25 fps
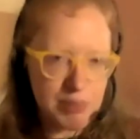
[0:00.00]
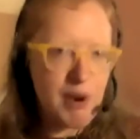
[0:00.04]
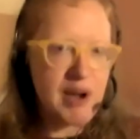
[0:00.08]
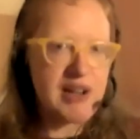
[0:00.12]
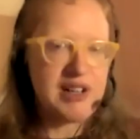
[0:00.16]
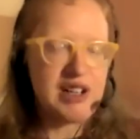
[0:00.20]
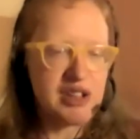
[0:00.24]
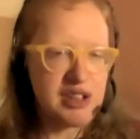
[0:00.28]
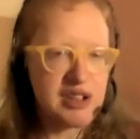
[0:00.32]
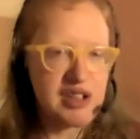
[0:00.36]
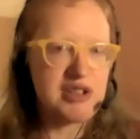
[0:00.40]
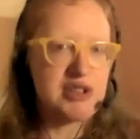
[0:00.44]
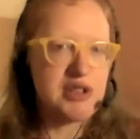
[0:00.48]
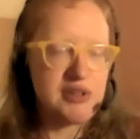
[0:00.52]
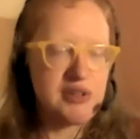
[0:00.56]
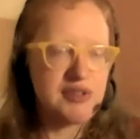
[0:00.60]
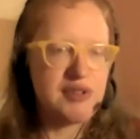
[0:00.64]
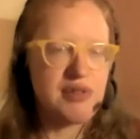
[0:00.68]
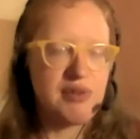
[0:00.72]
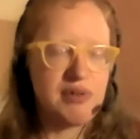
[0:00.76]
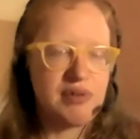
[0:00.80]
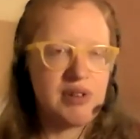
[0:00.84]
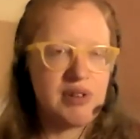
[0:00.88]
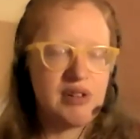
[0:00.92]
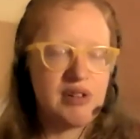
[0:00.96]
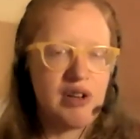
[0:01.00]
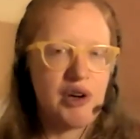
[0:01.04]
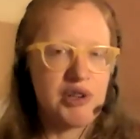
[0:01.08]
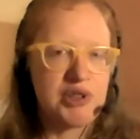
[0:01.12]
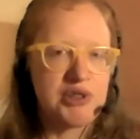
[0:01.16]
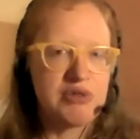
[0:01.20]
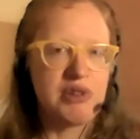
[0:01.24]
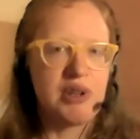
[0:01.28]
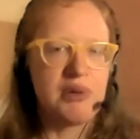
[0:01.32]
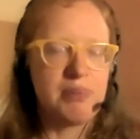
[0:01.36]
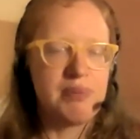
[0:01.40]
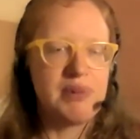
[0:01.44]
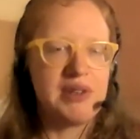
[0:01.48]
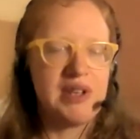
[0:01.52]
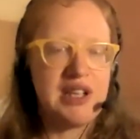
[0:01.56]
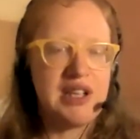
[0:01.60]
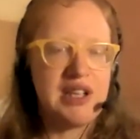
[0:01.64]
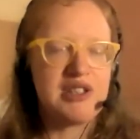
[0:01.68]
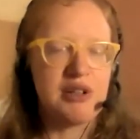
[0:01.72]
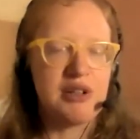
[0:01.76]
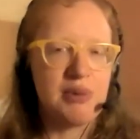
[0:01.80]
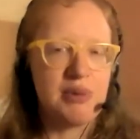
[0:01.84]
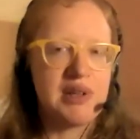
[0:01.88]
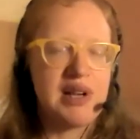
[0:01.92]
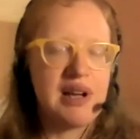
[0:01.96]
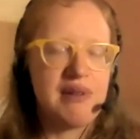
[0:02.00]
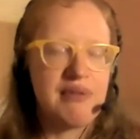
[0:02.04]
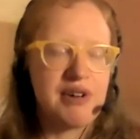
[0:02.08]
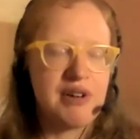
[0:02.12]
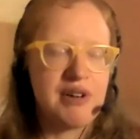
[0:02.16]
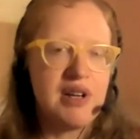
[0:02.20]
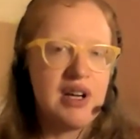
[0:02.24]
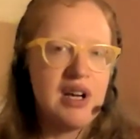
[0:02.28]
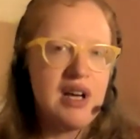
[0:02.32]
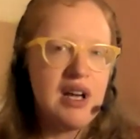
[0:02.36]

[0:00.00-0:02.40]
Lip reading: to their sort of cultural needs or whatever.